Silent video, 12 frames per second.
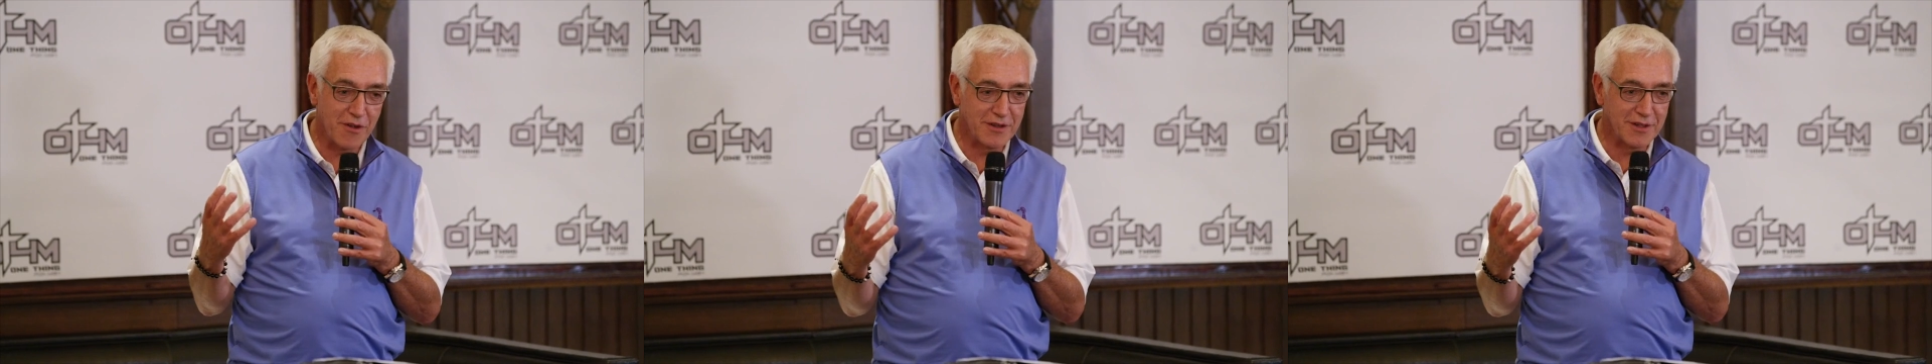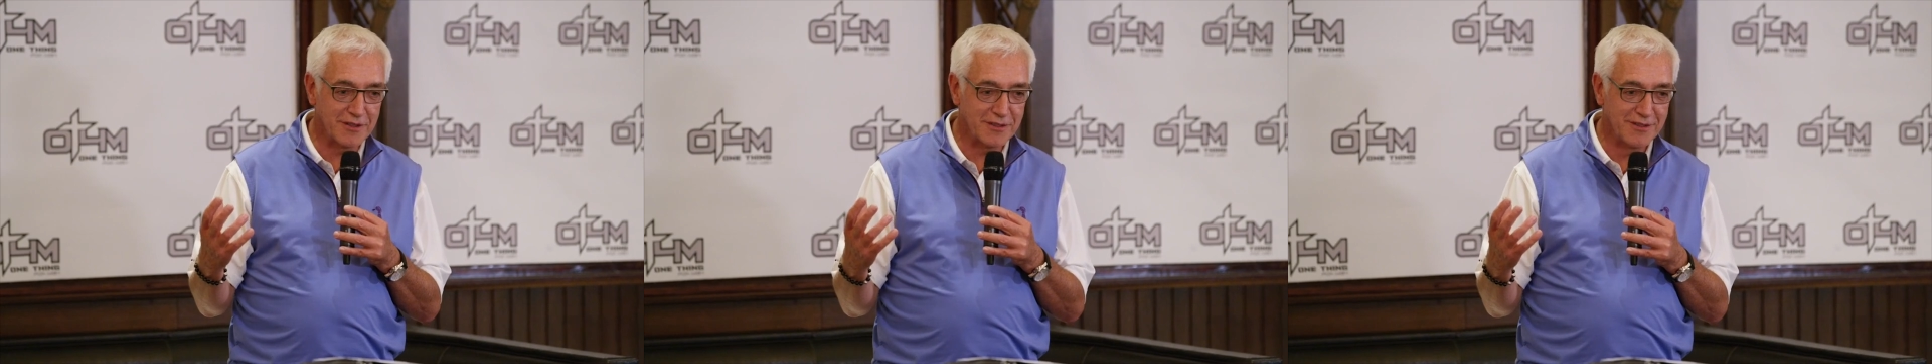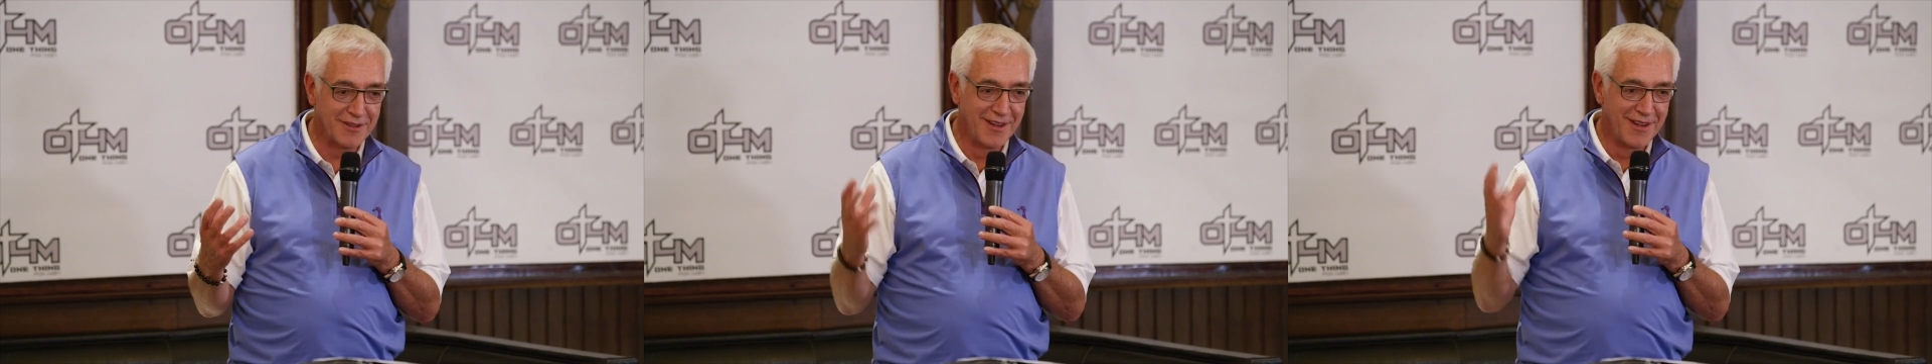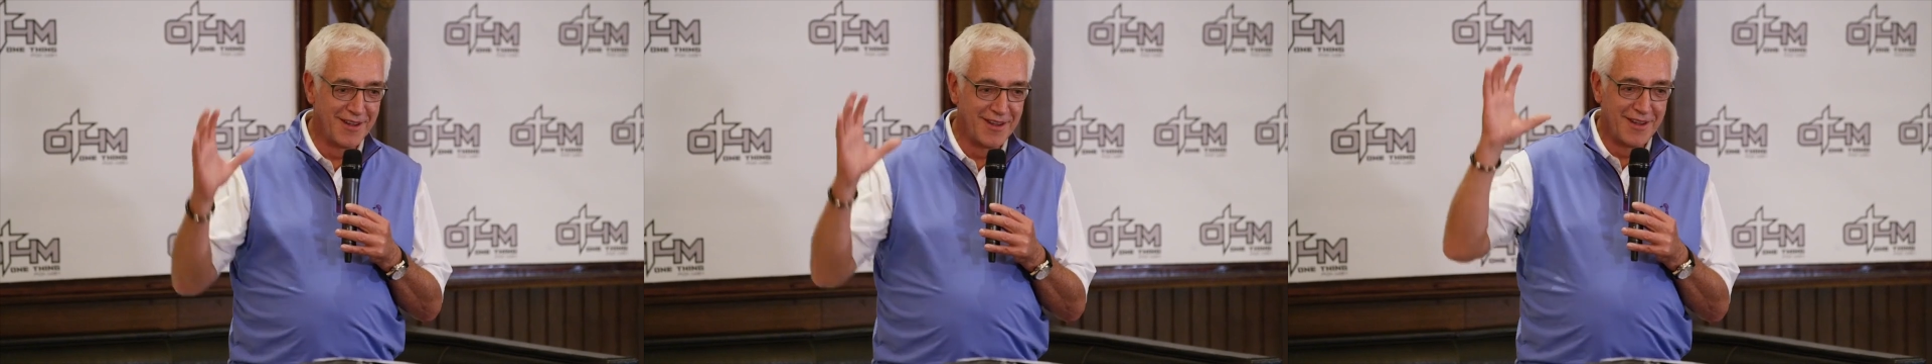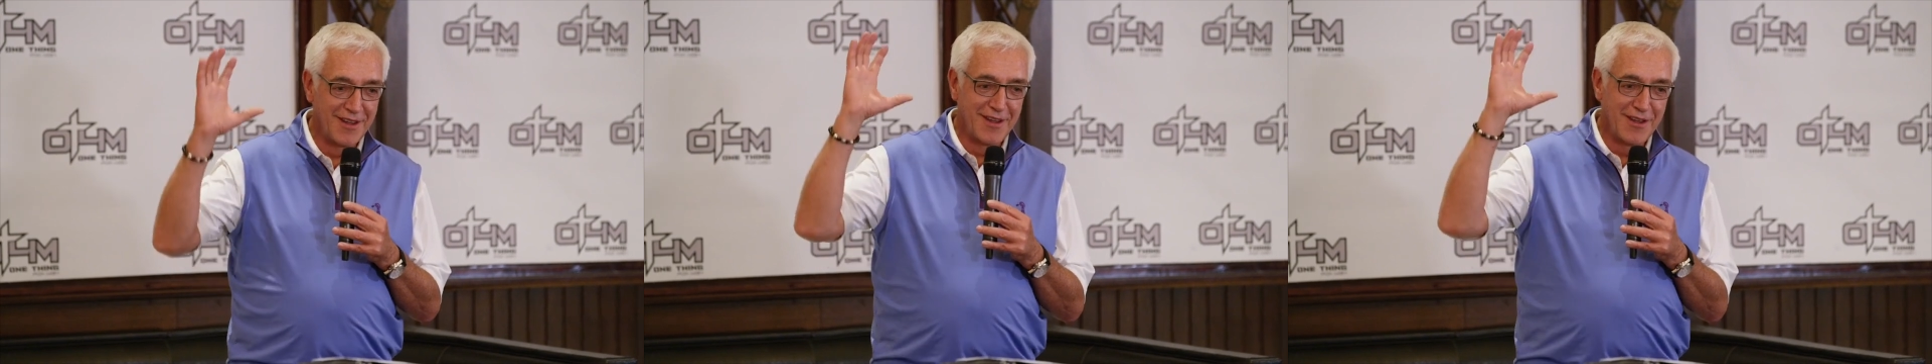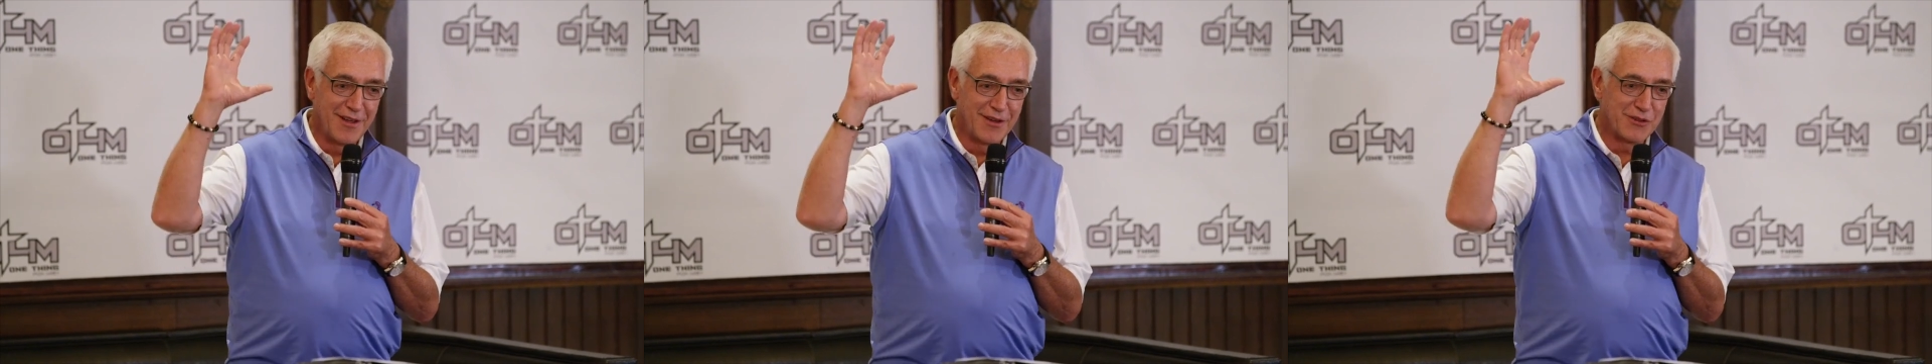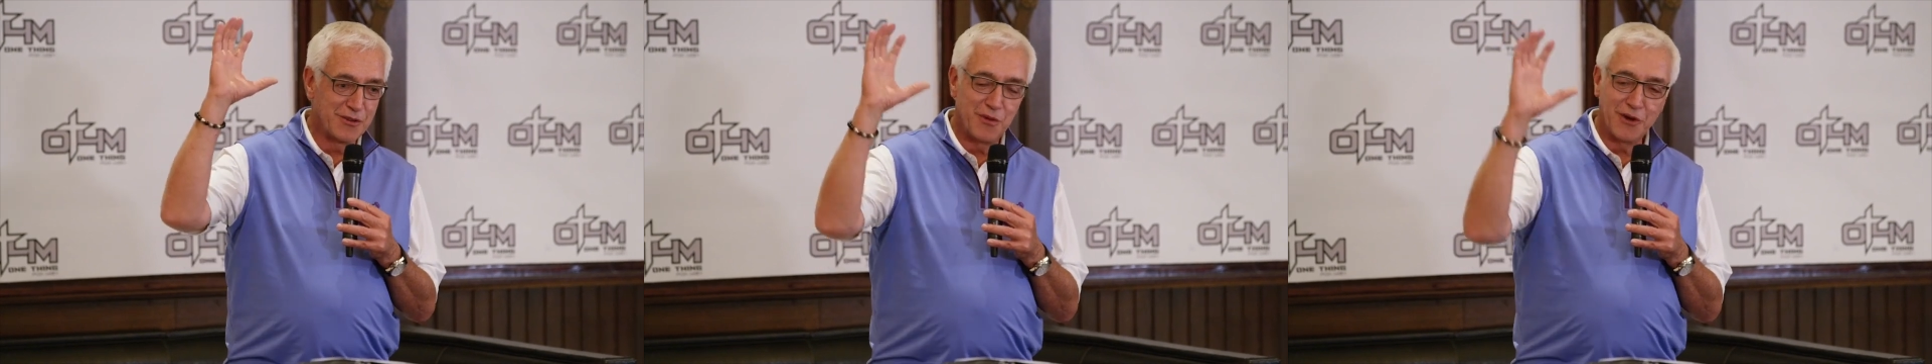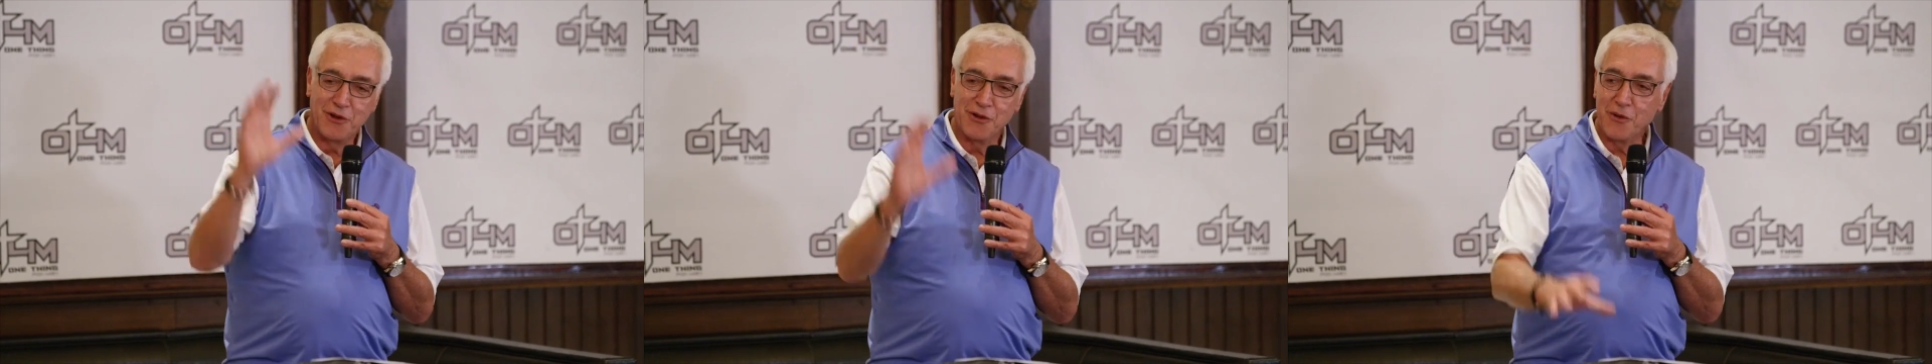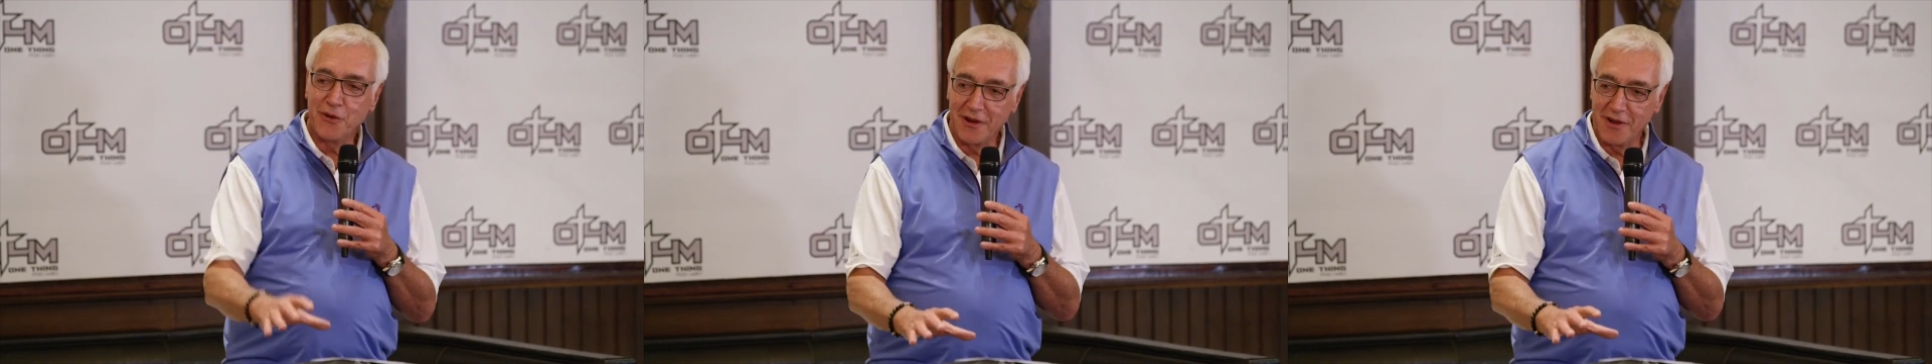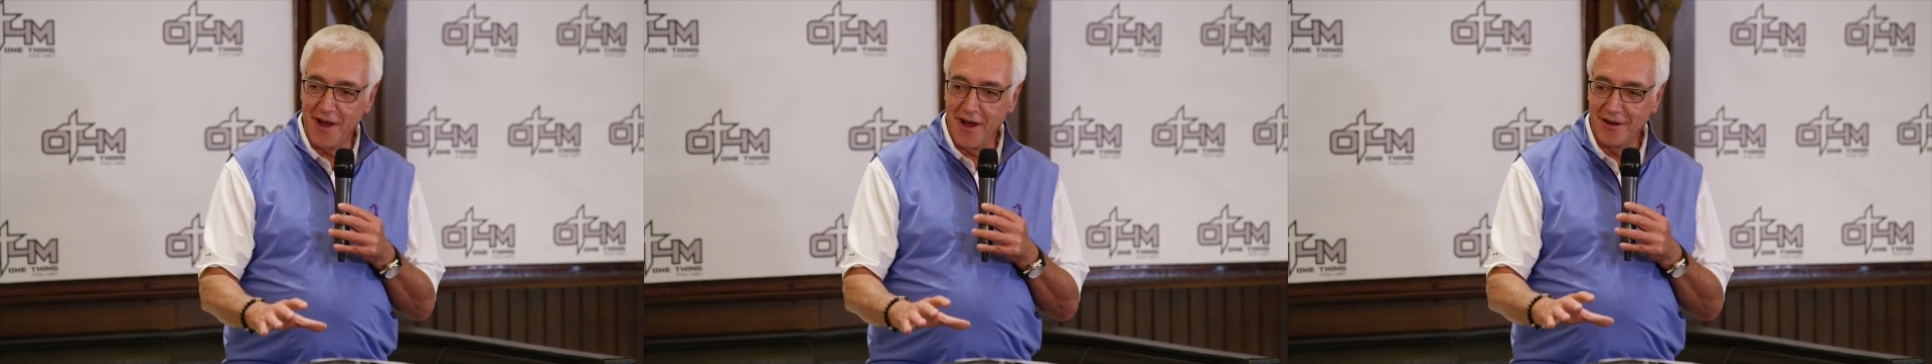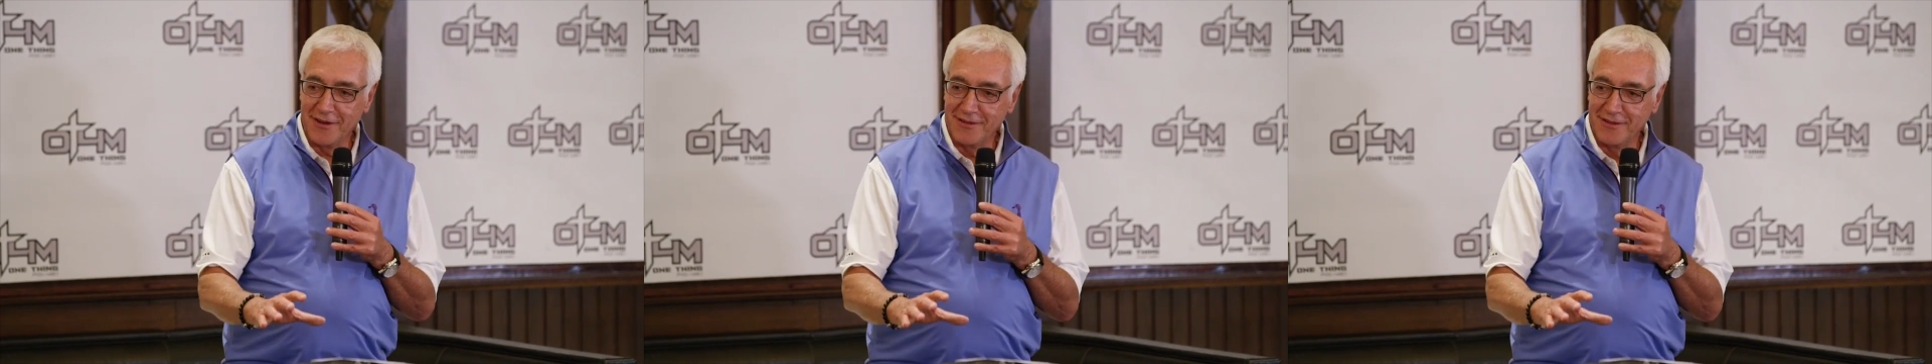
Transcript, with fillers: this is to bring glory to God,